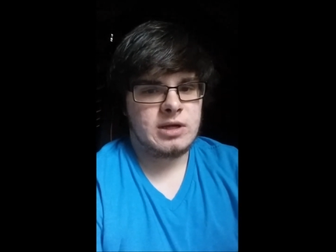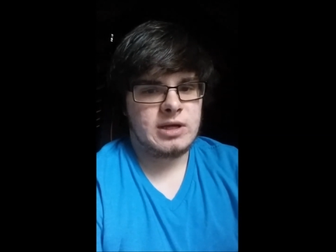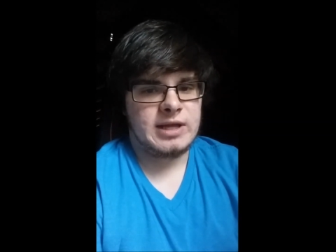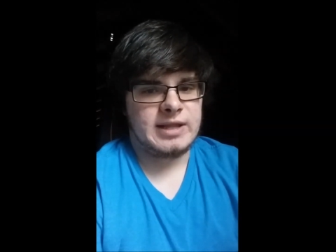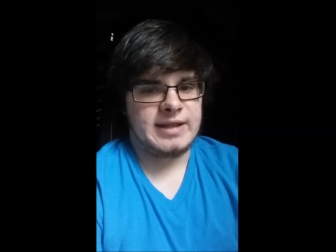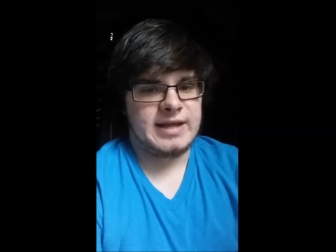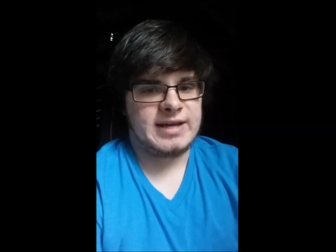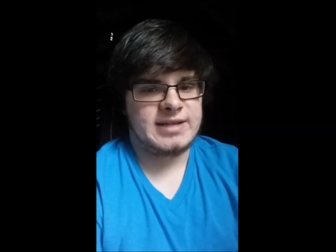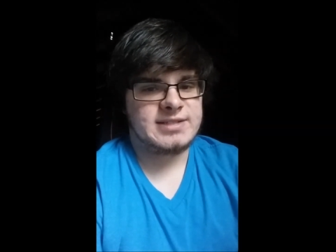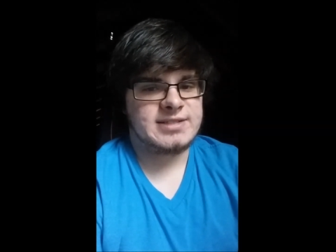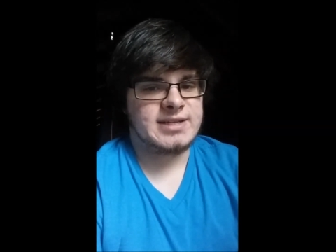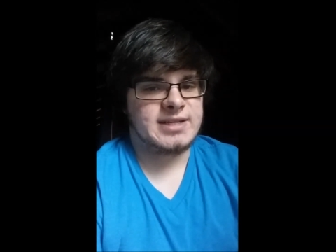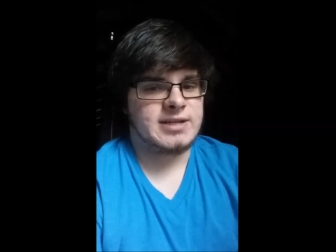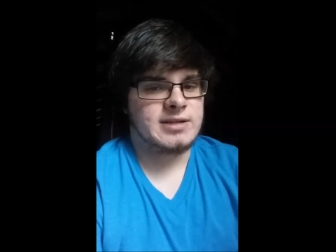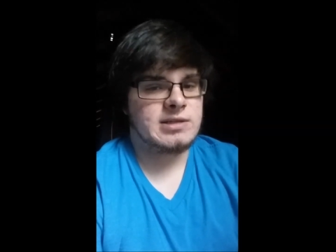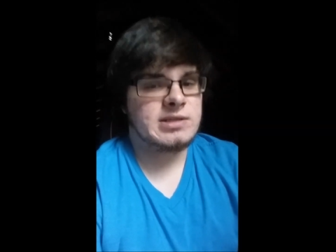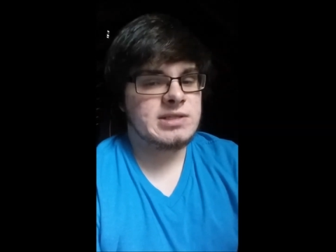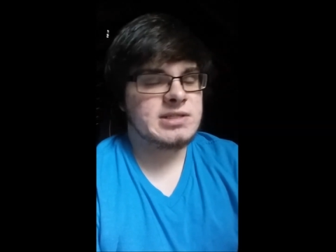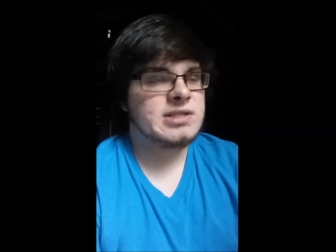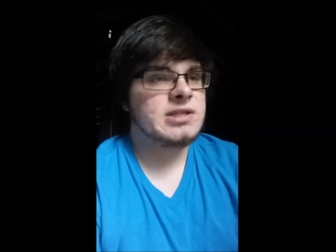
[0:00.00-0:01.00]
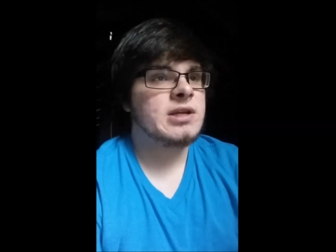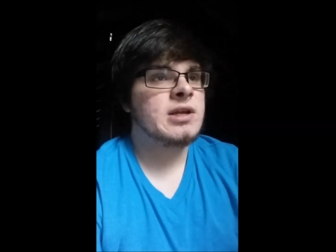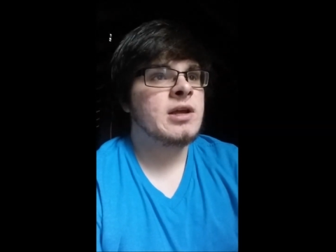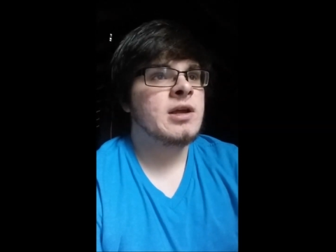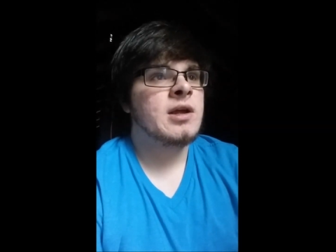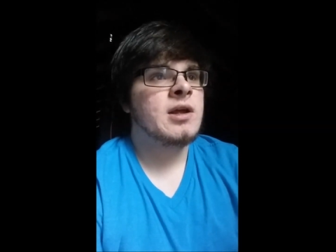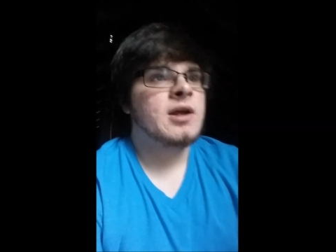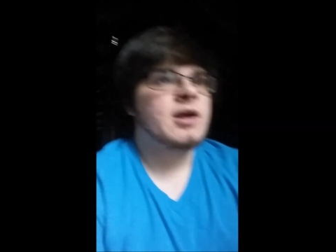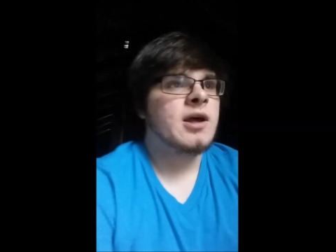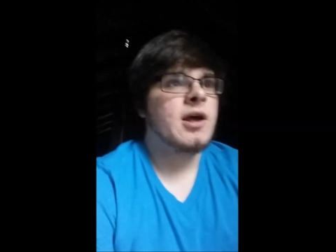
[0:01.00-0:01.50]
in that sense.
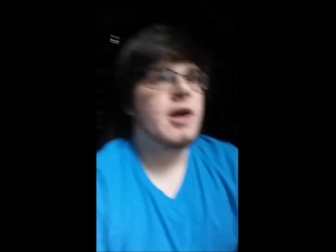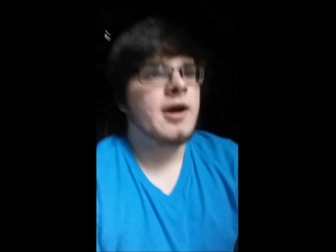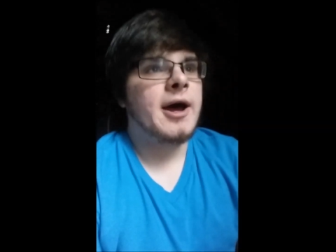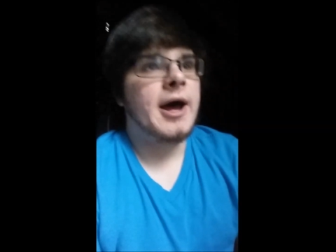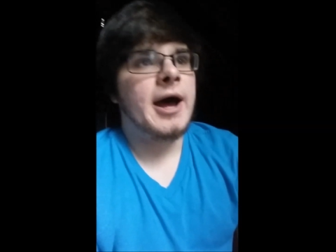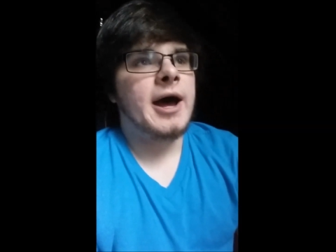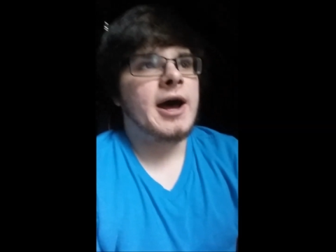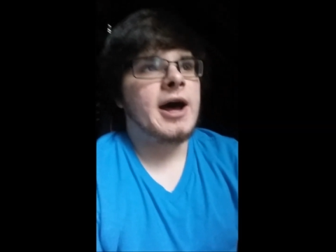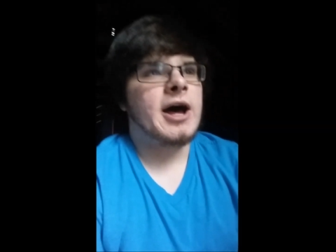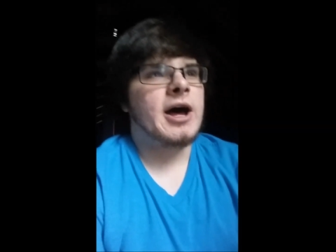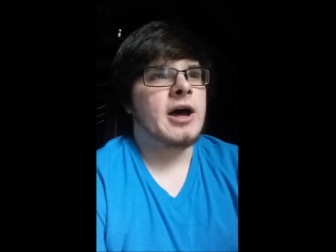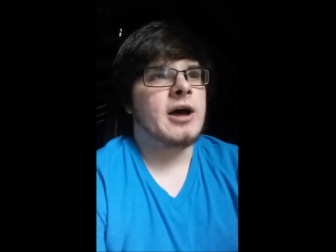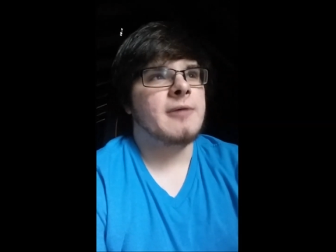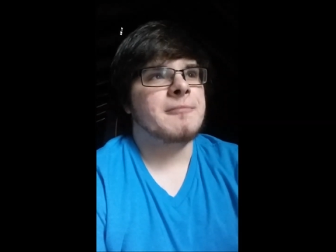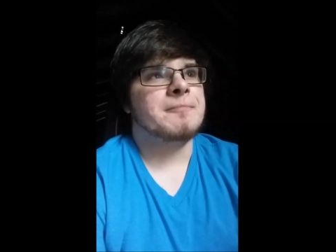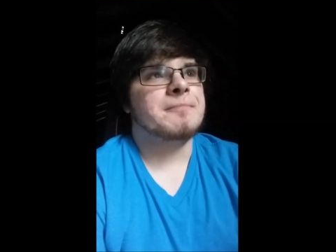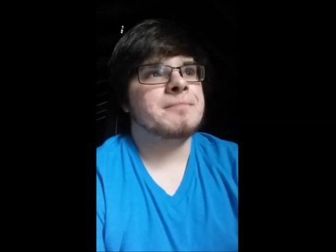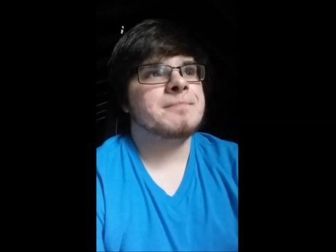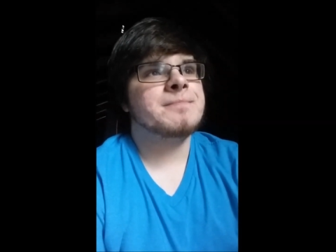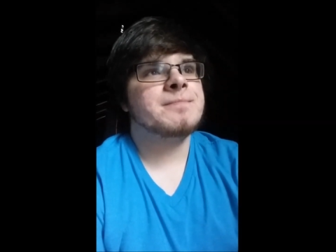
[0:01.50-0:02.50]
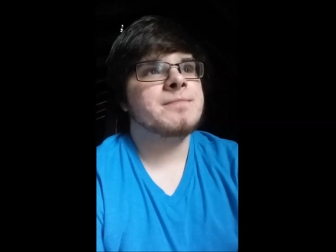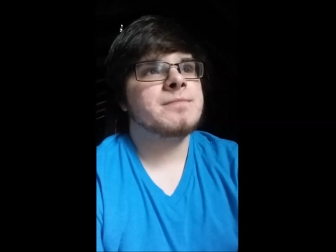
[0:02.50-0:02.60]
But